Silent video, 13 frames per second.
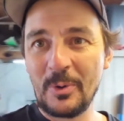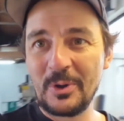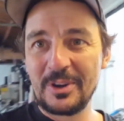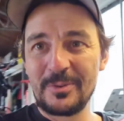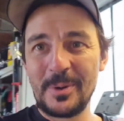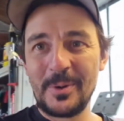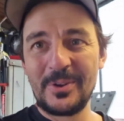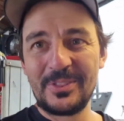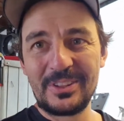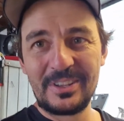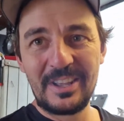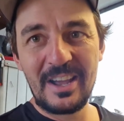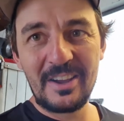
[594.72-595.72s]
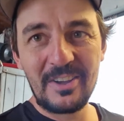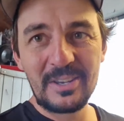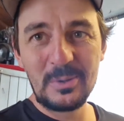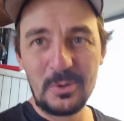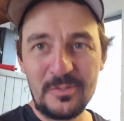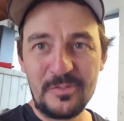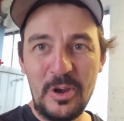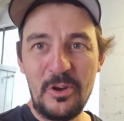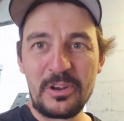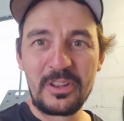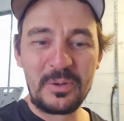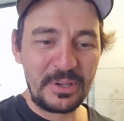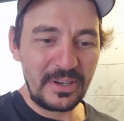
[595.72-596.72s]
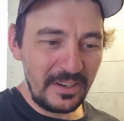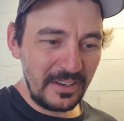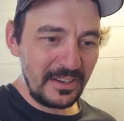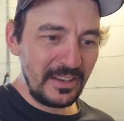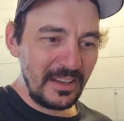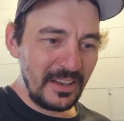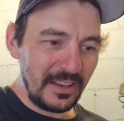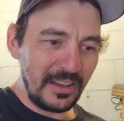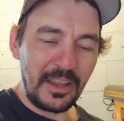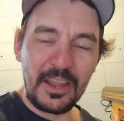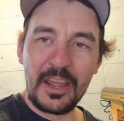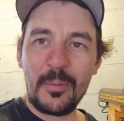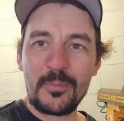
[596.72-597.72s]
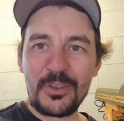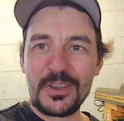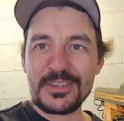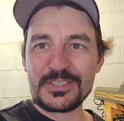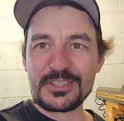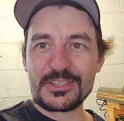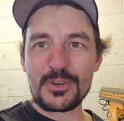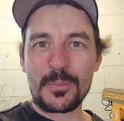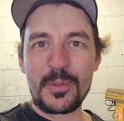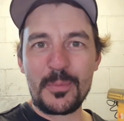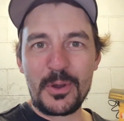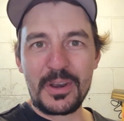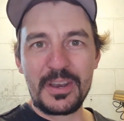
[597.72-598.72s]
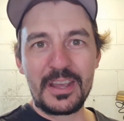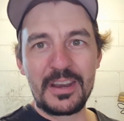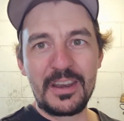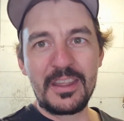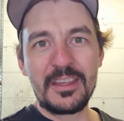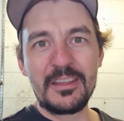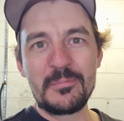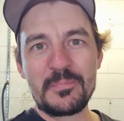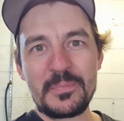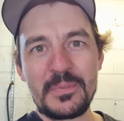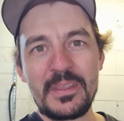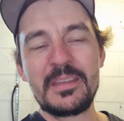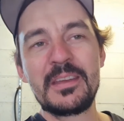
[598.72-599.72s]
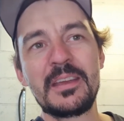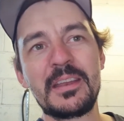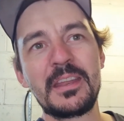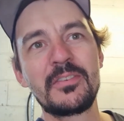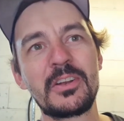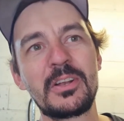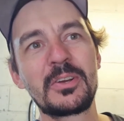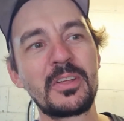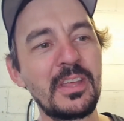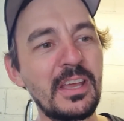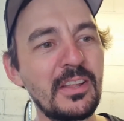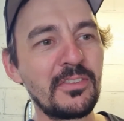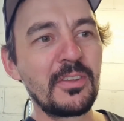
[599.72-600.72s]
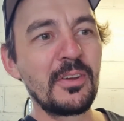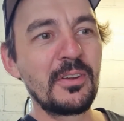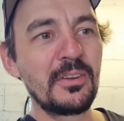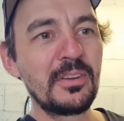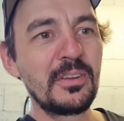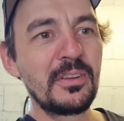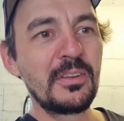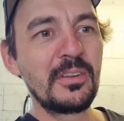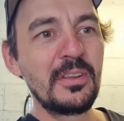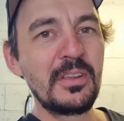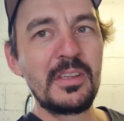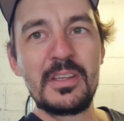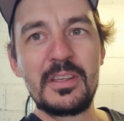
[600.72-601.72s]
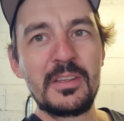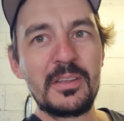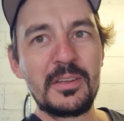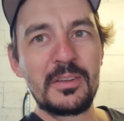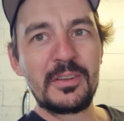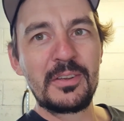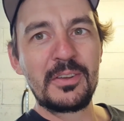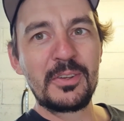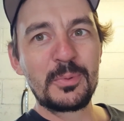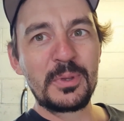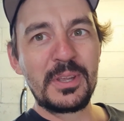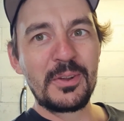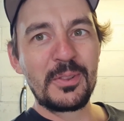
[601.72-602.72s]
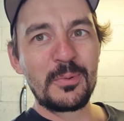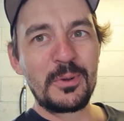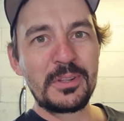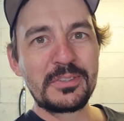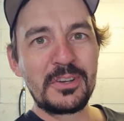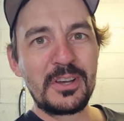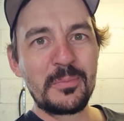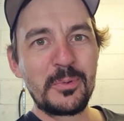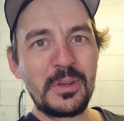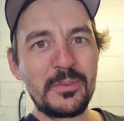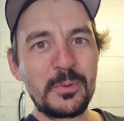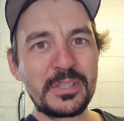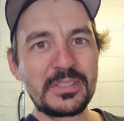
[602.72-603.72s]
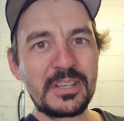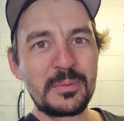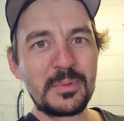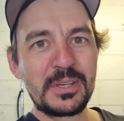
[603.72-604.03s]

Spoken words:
got everywhere and the car kind of caught on fire a little bit. So he's just stripping the motor down now, having a look at that. So because we're here at the right time, we'll have a wee sneak